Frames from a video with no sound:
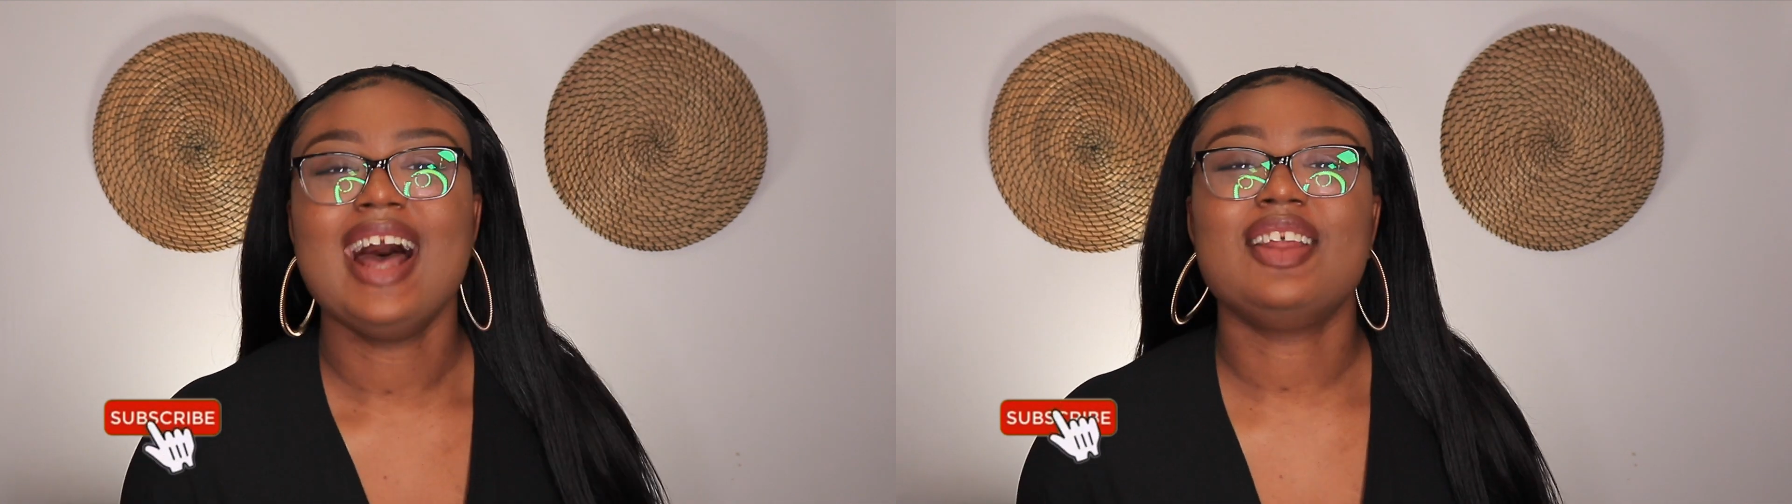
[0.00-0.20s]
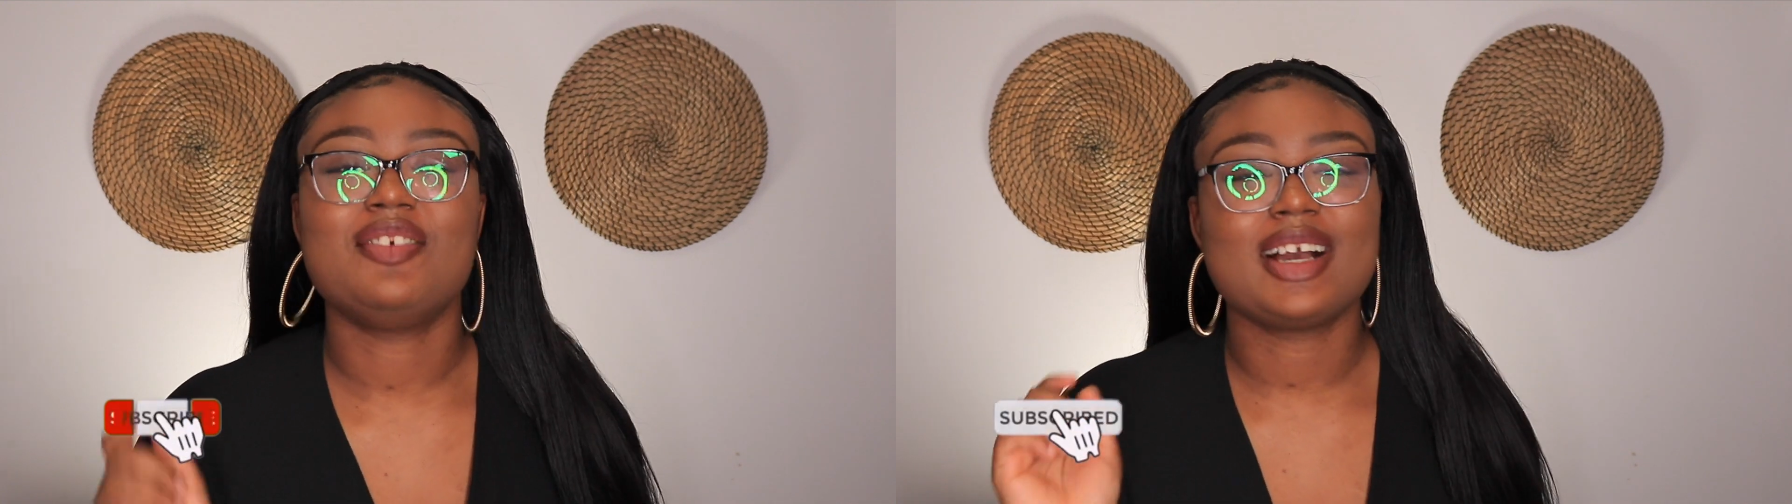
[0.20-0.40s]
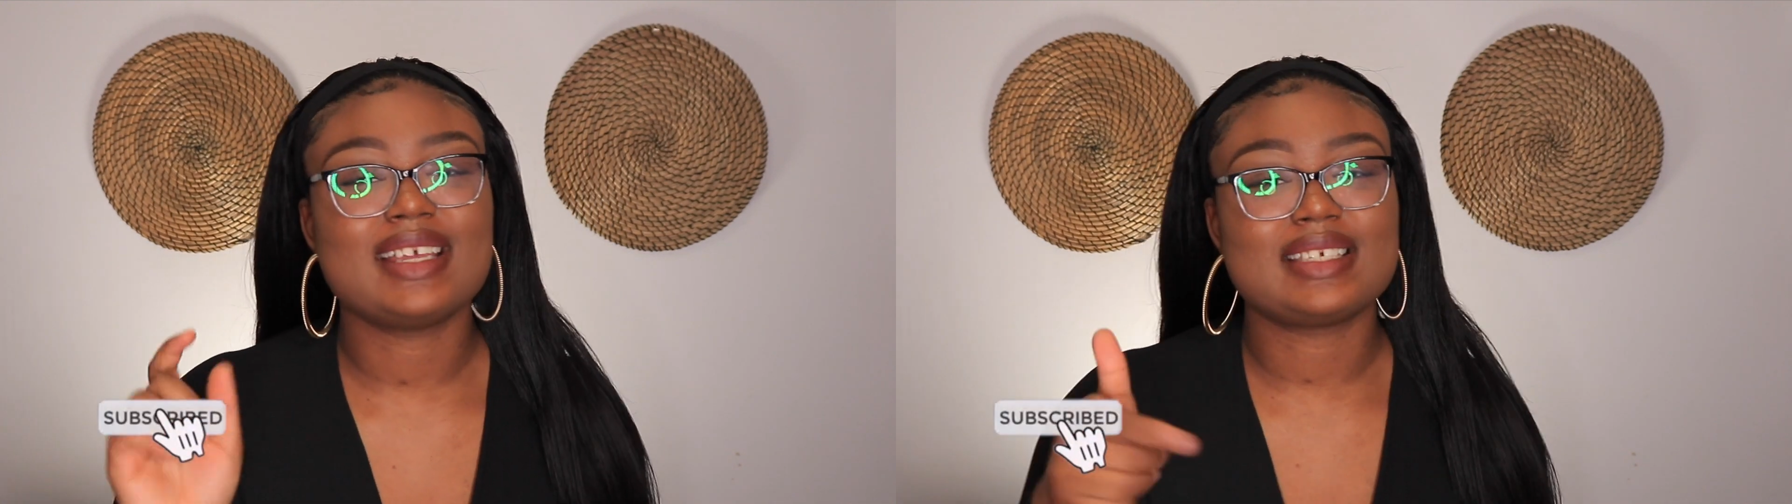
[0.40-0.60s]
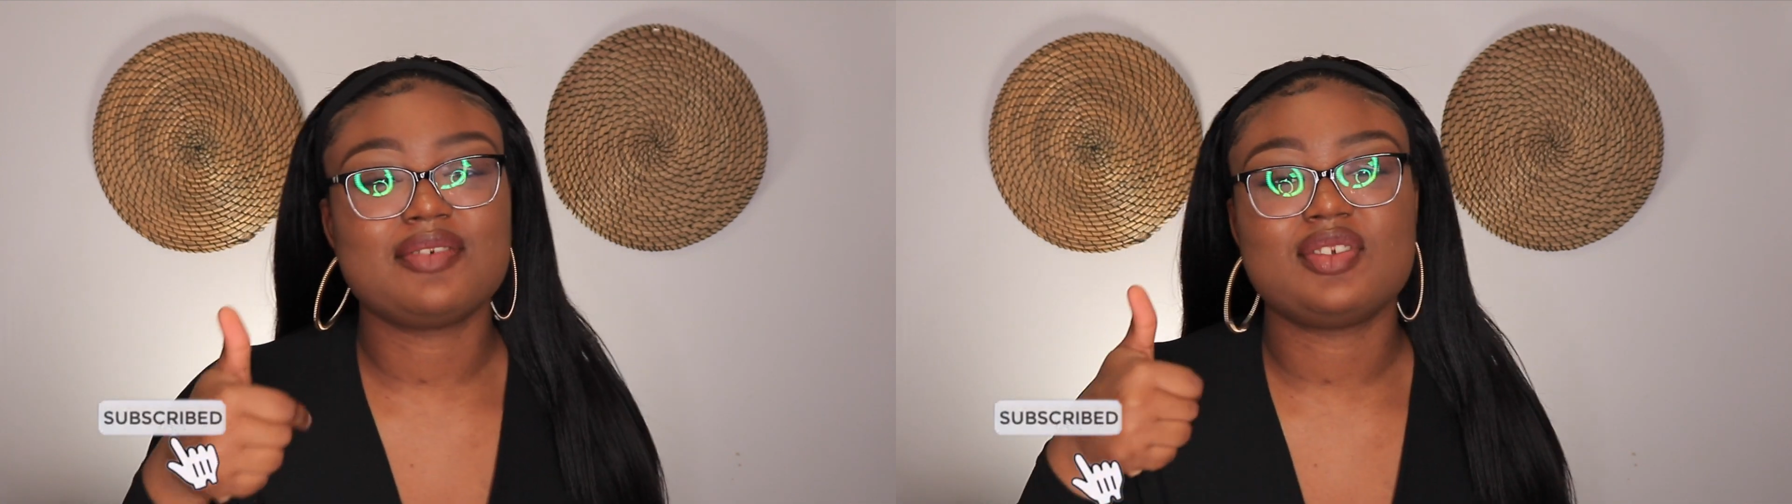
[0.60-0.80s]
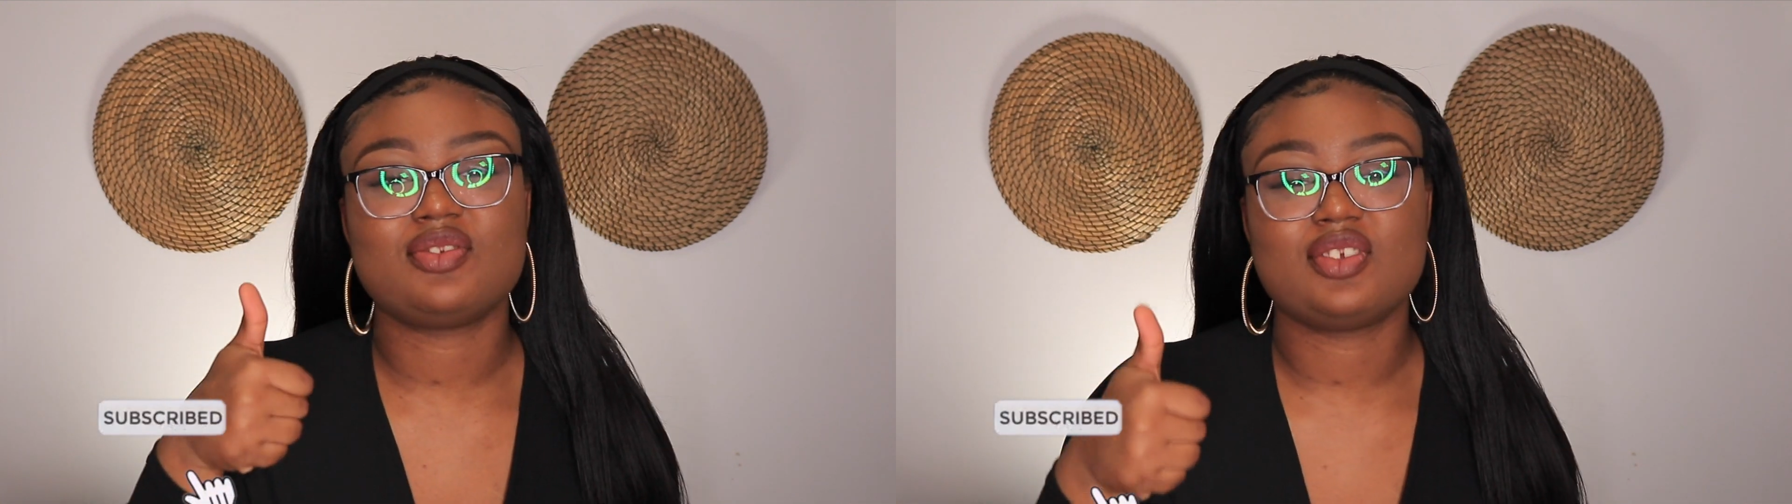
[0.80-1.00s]
Don't forget to
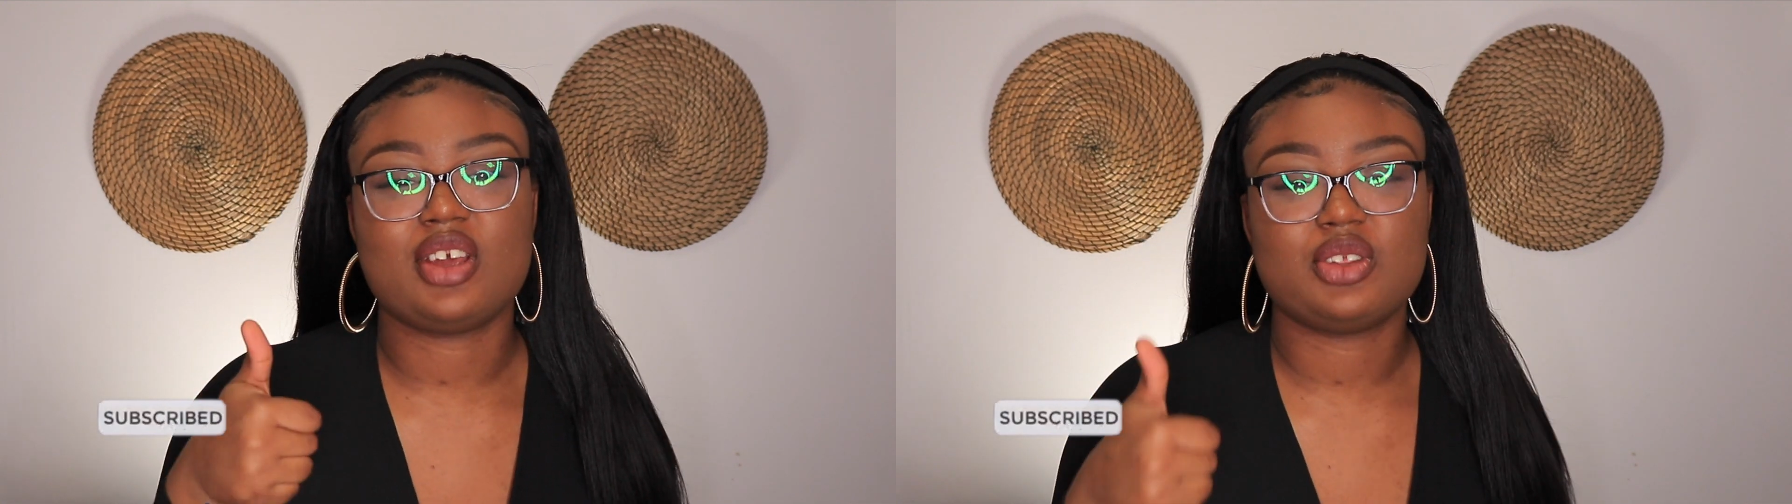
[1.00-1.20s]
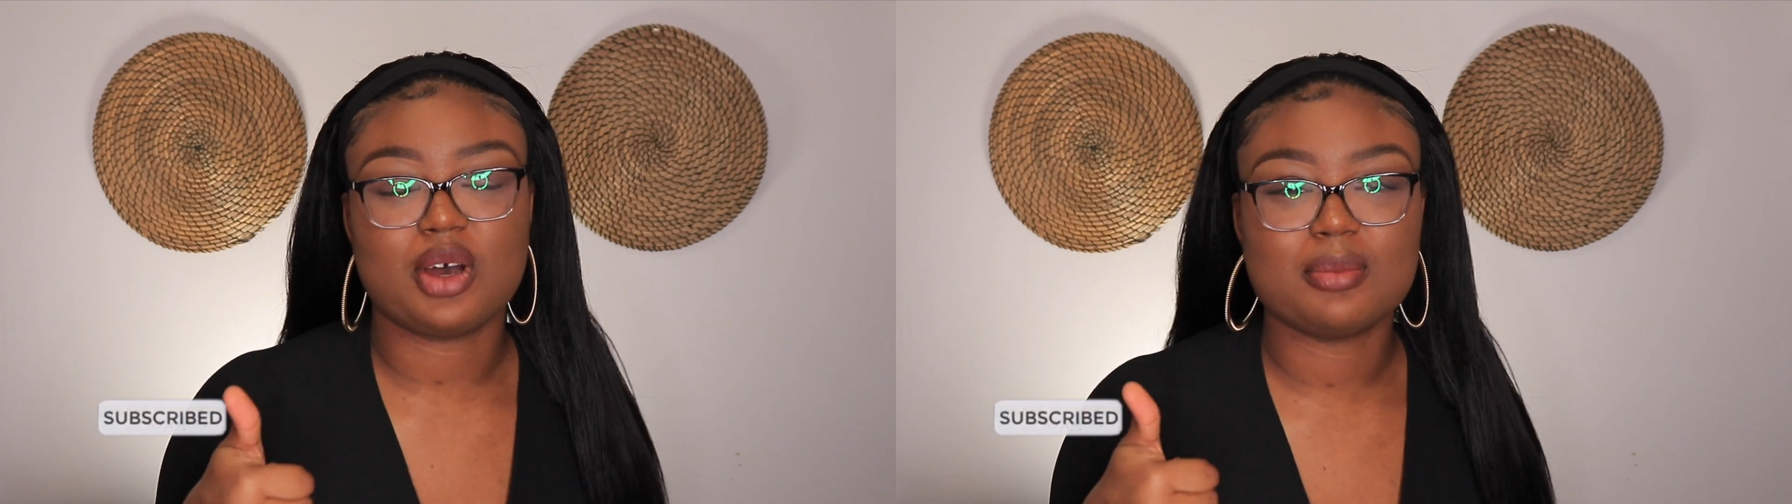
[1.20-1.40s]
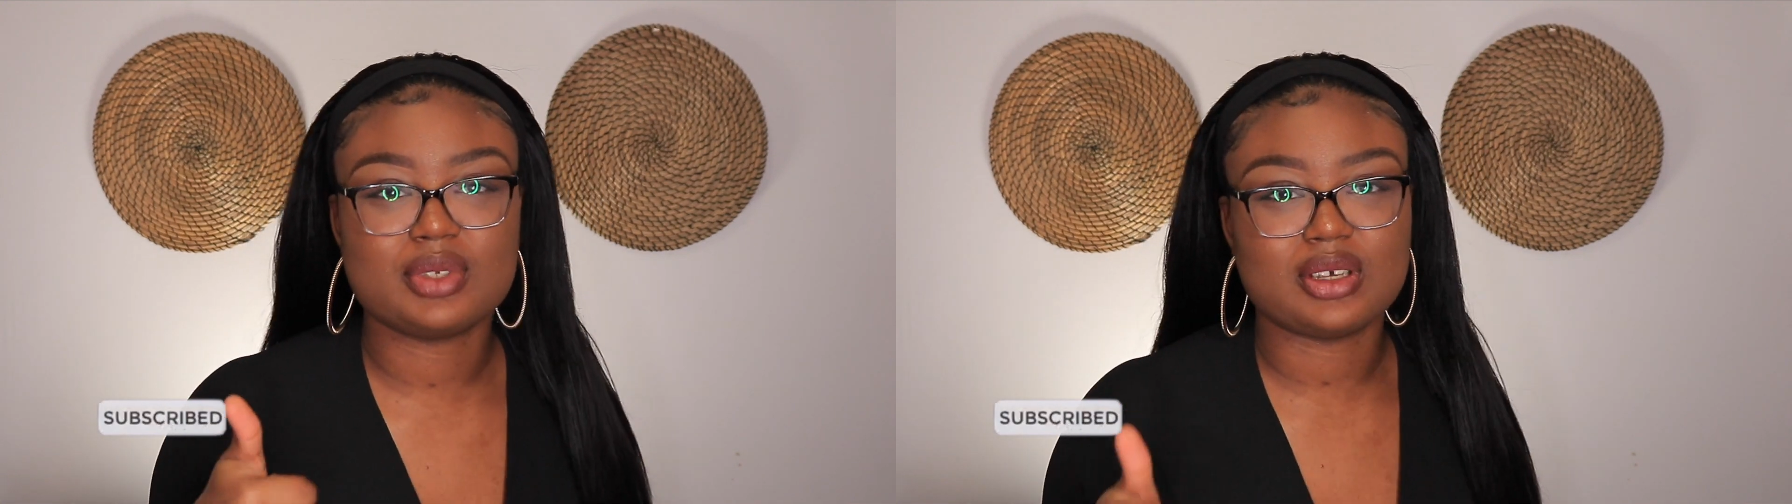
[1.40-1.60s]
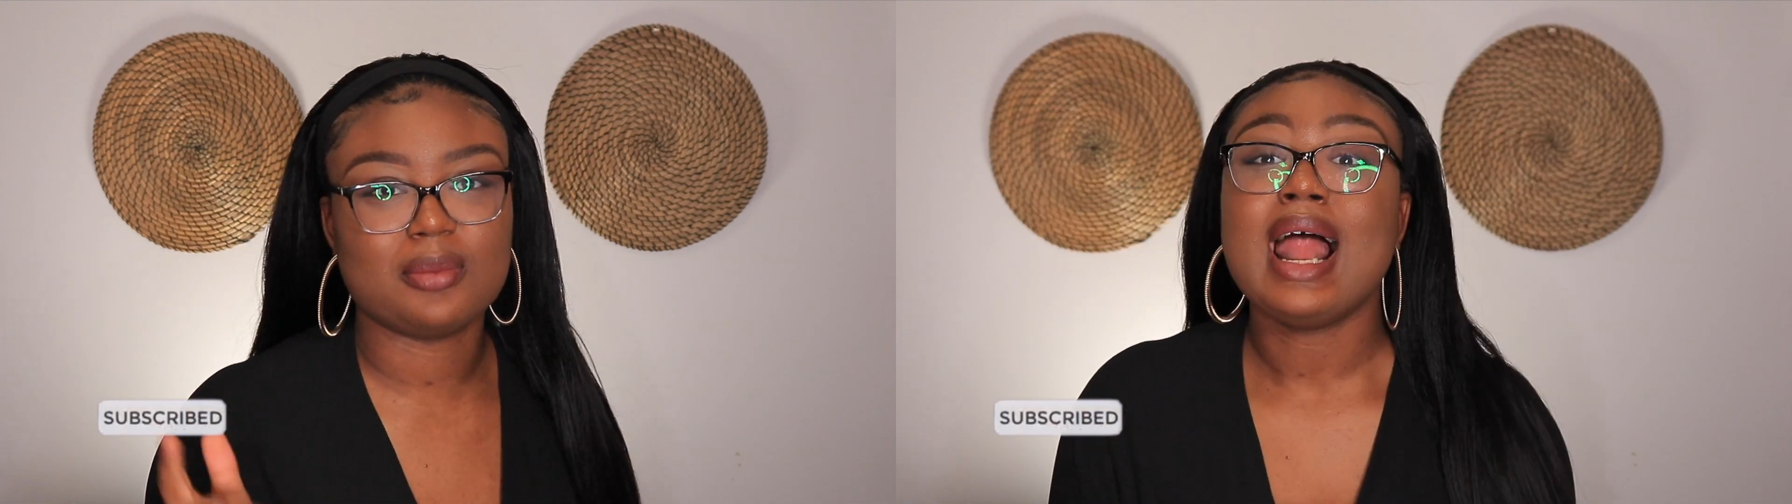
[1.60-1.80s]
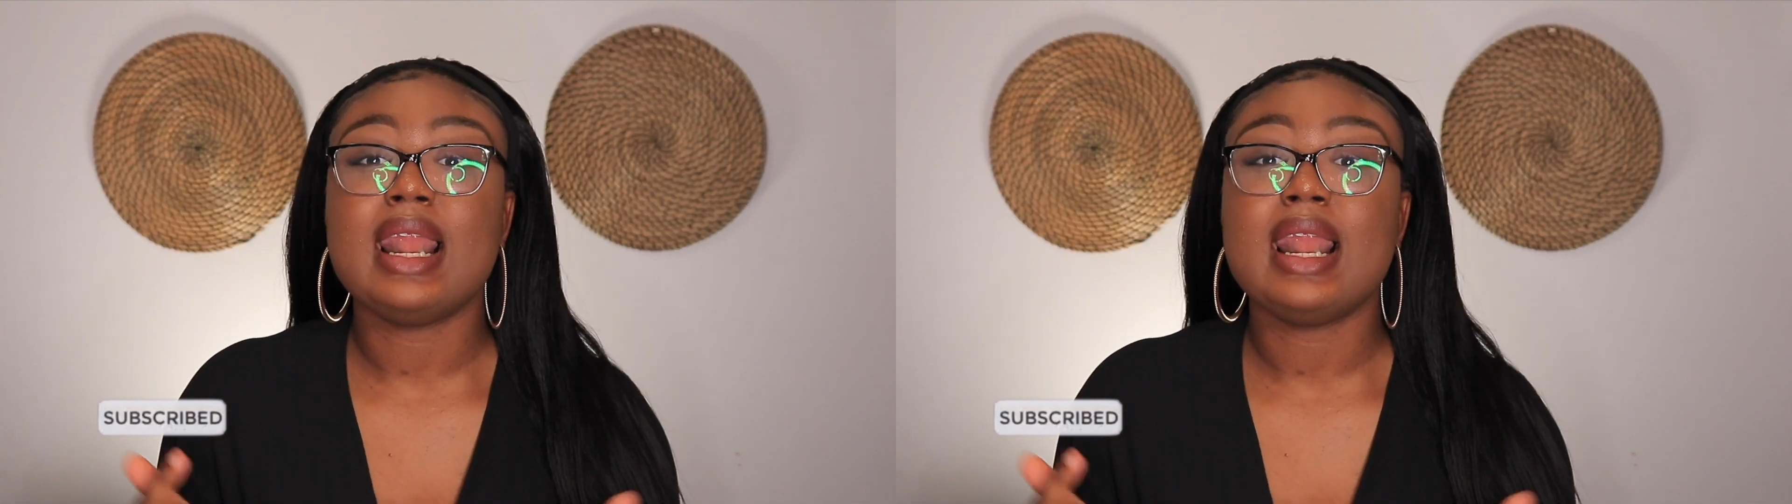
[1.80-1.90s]
give this video a thumbs up.